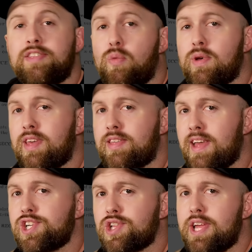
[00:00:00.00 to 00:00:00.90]
it was
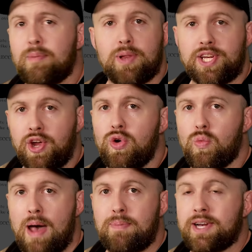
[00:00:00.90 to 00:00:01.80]
essentially a platoon
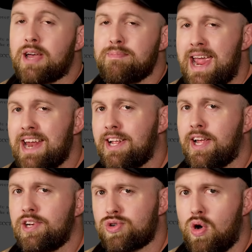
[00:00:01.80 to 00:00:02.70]
weapon, command and
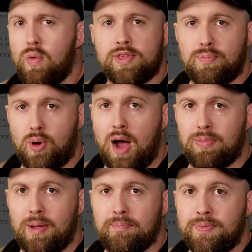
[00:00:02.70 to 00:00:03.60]
control was a
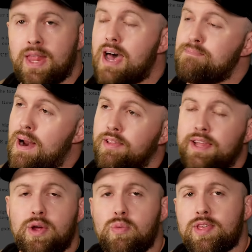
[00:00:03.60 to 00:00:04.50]
problem. Apparently,
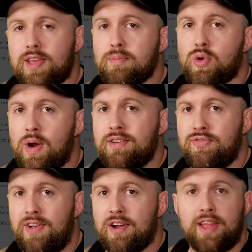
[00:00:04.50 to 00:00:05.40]
there was some great
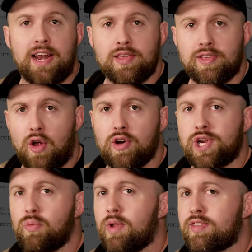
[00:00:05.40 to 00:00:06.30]
fear that a
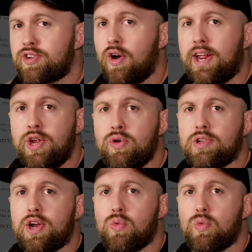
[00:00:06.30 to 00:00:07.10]
sergeant would start a nuclear